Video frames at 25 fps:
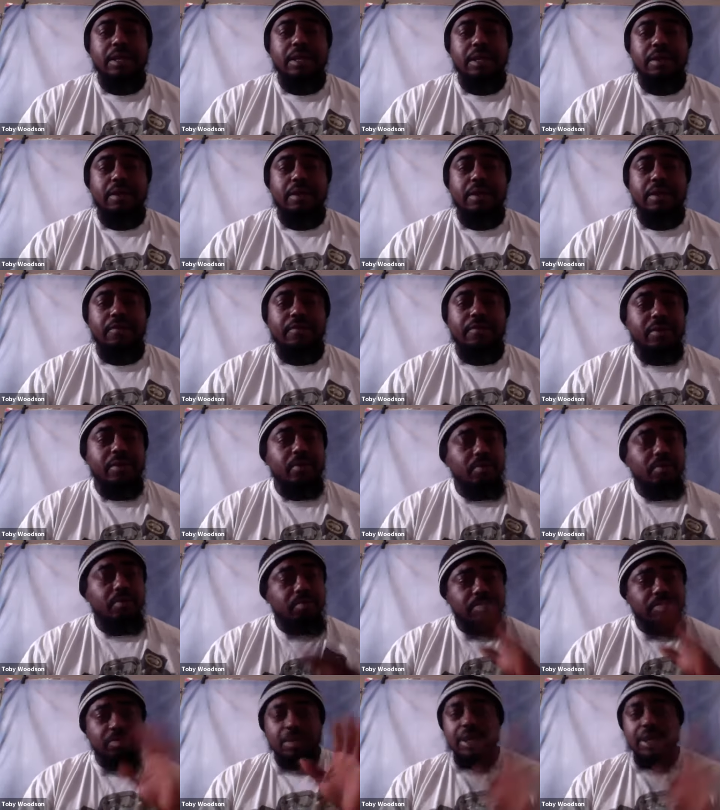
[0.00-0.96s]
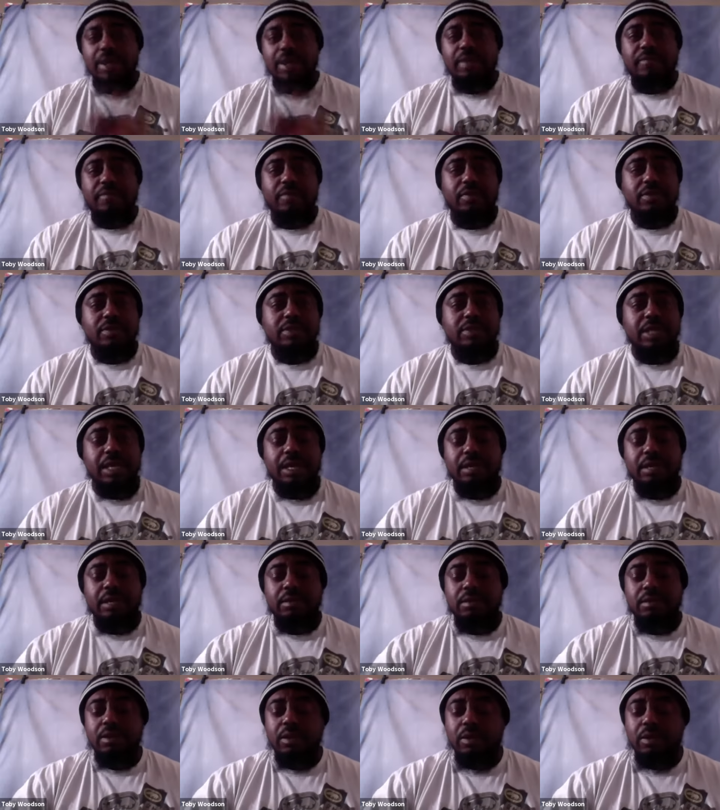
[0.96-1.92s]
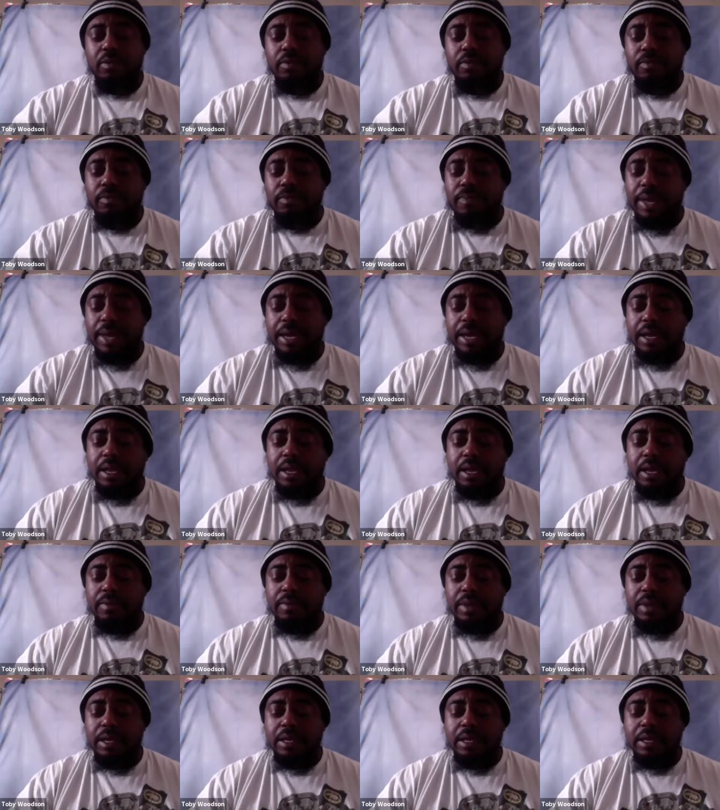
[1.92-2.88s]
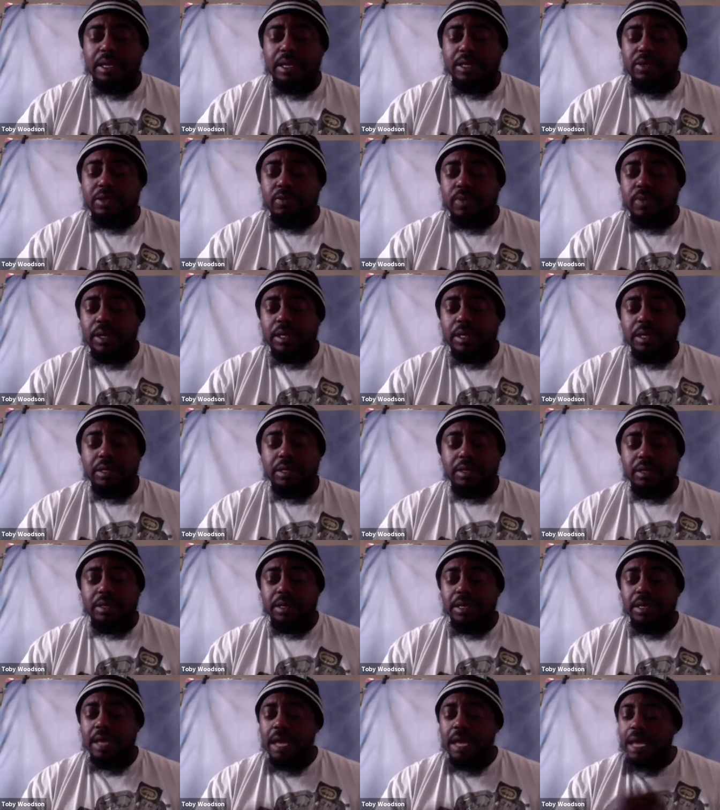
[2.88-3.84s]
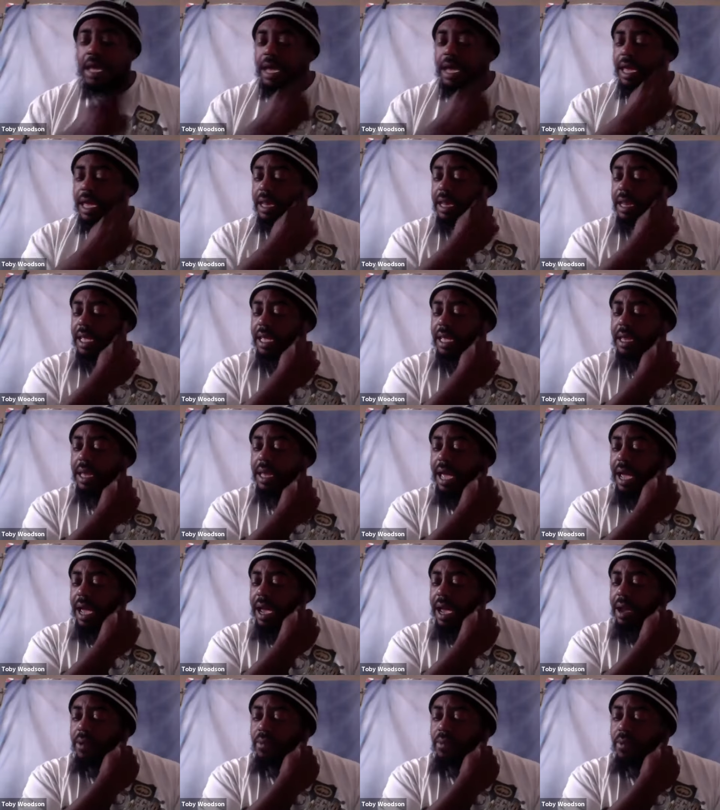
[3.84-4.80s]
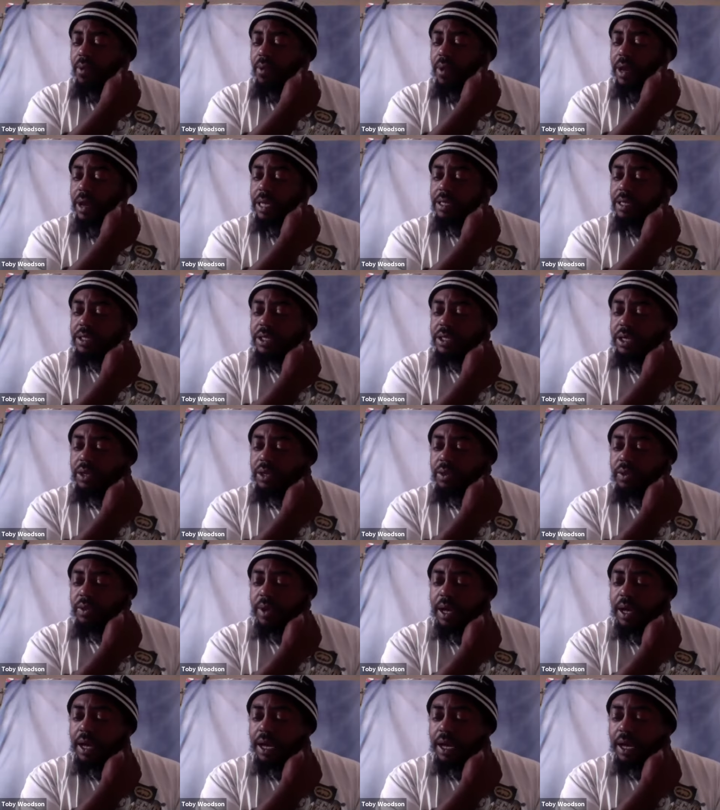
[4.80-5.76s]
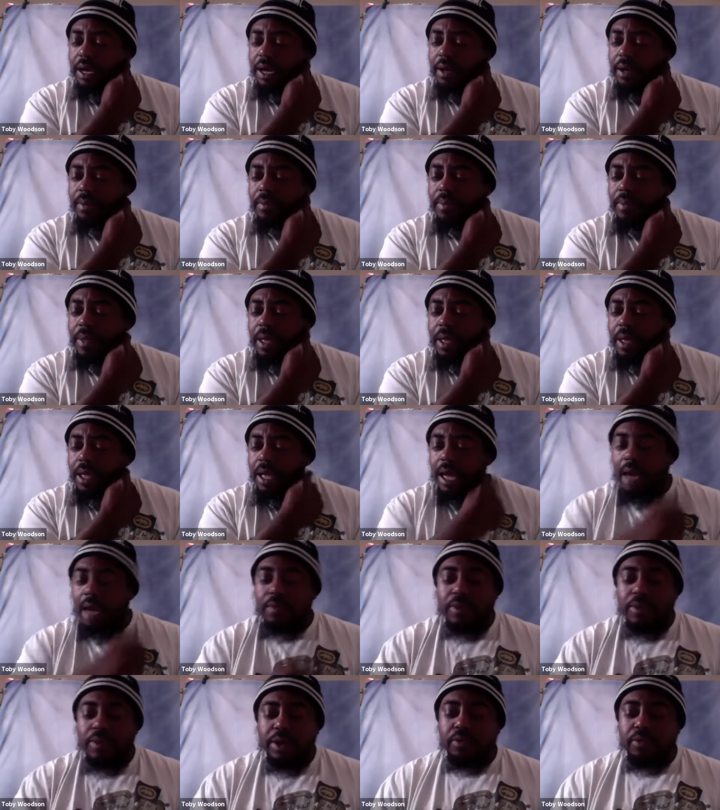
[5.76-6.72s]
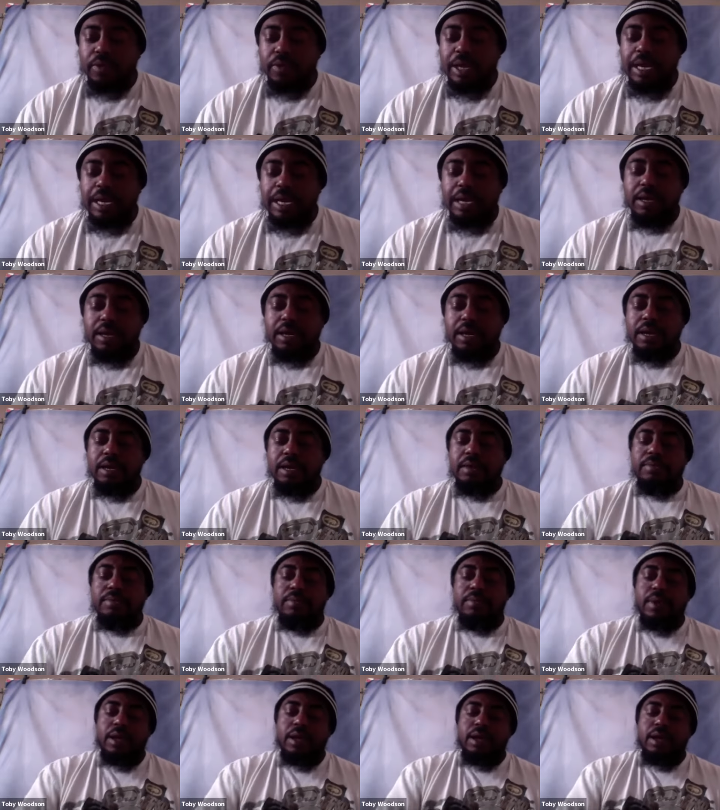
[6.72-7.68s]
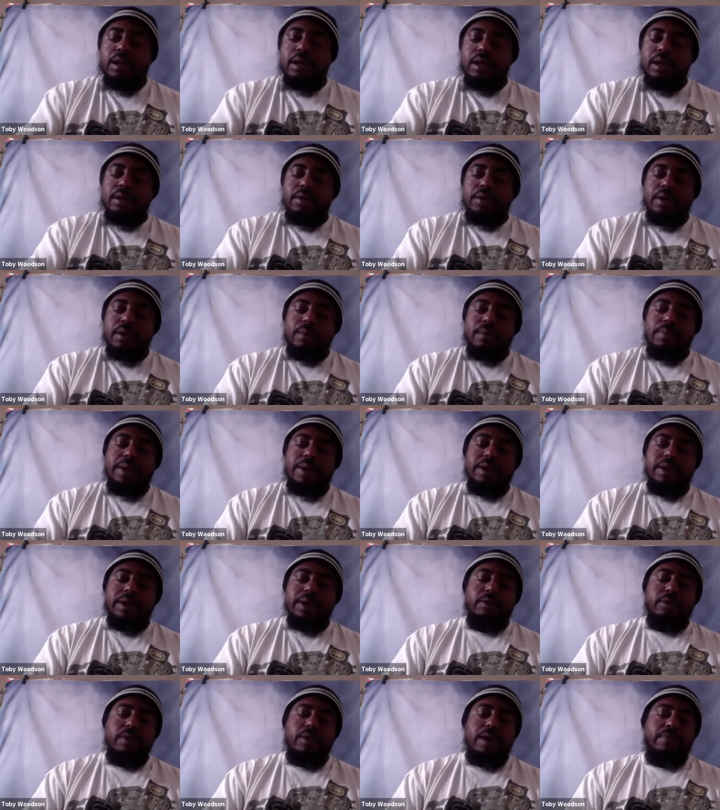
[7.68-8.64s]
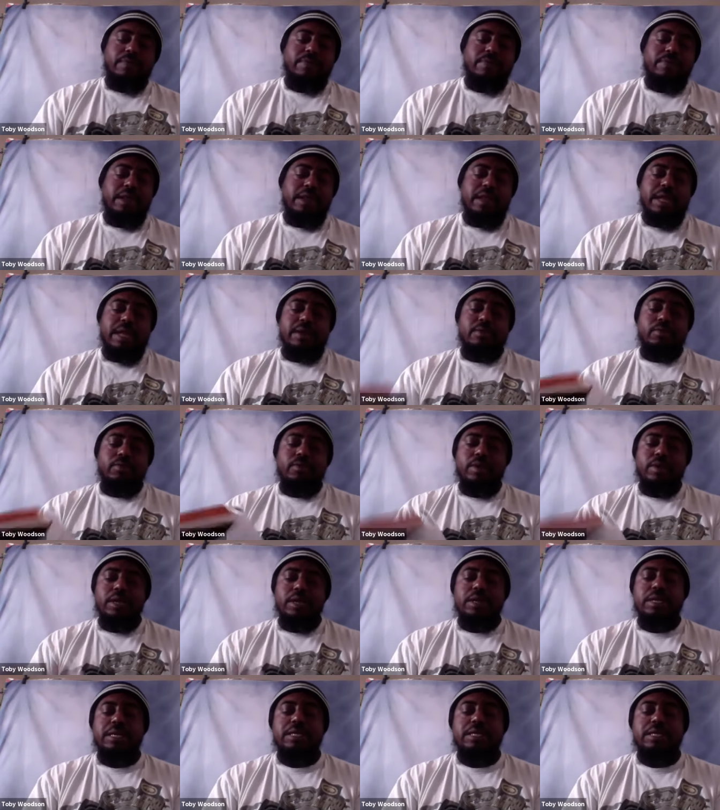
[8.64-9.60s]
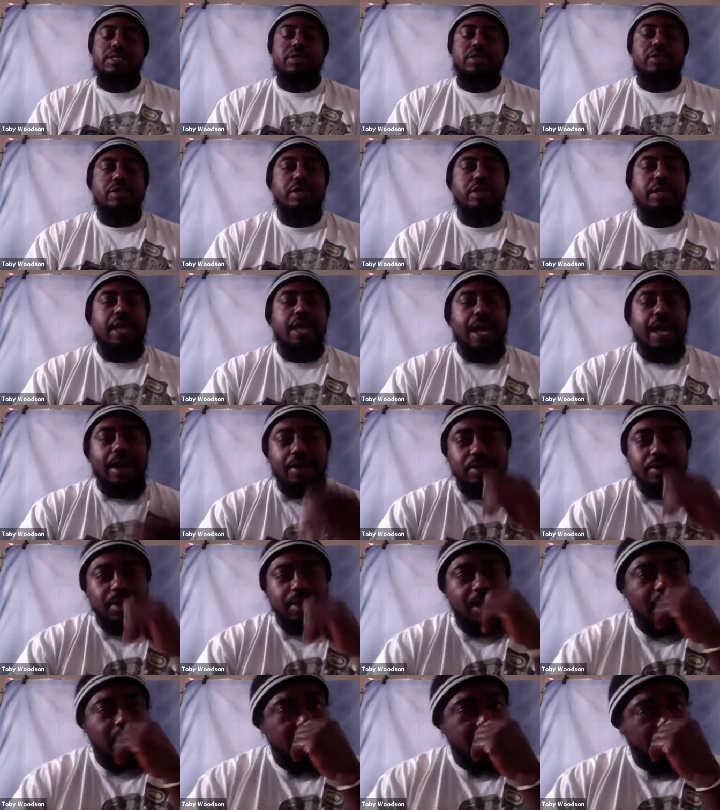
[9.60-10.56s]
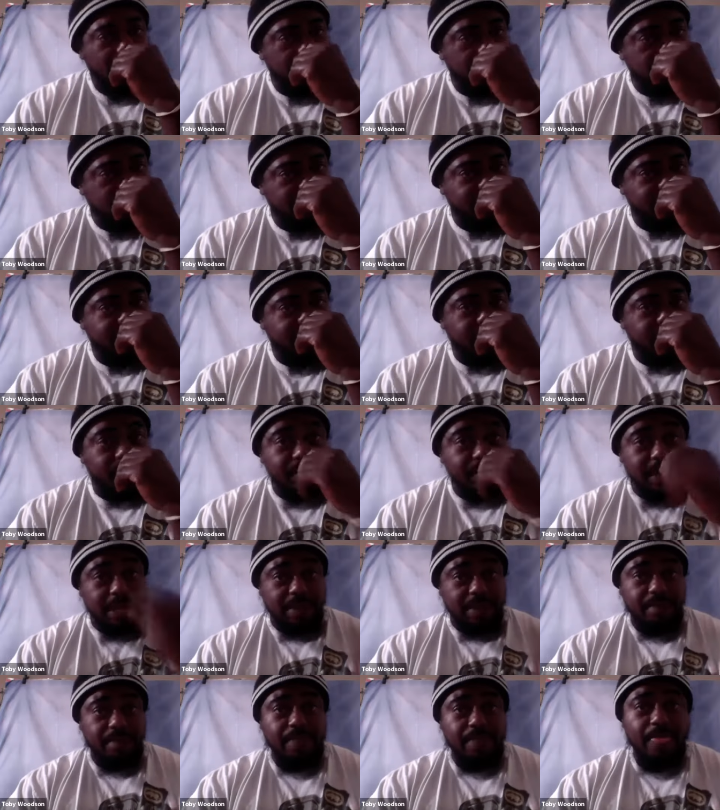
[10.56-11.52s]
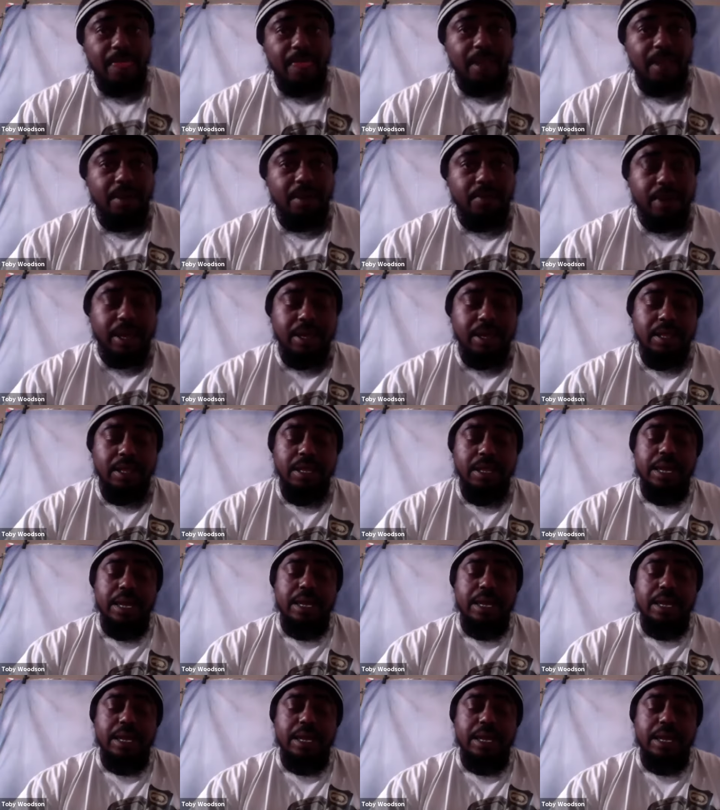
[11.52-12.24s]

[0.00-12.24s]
If you if you see it, you know, pick it up. It, it's really good. And and I want to um, I want to read um, a, a, paragraph that like really stood out uh, for me, right?